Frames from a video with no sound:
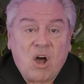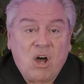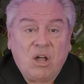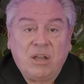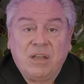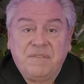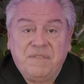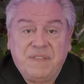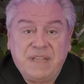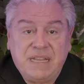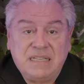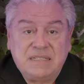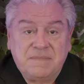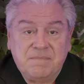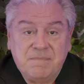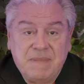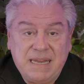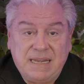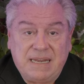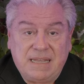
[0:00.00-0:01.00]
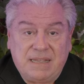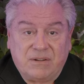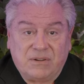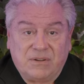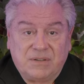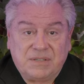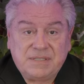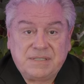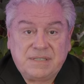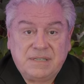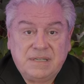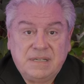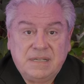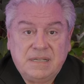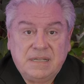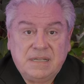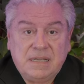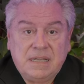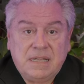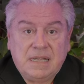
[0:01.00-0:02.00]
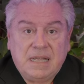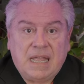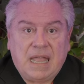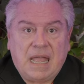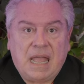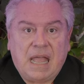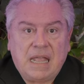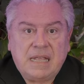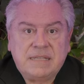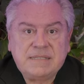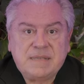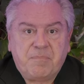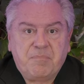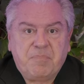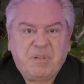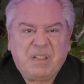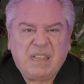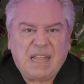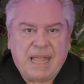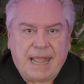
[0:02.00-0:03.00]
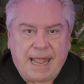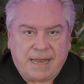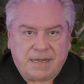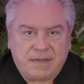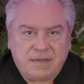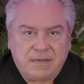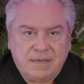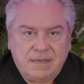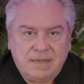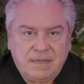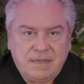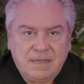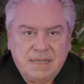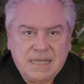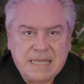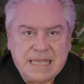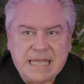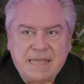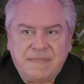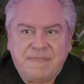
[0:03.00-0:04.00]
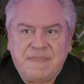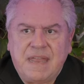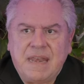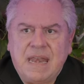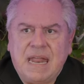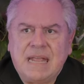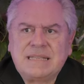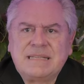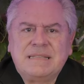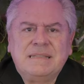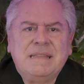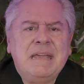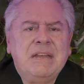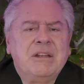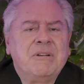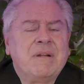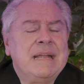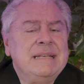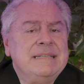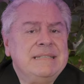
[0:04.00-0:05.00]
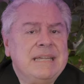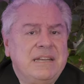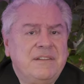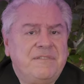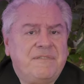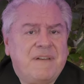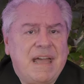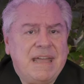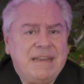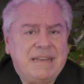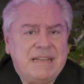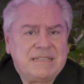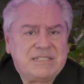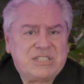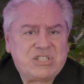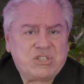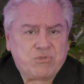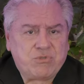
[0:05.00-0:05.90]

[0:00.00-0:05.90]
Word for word: all of these meteors is a plant that is later identified as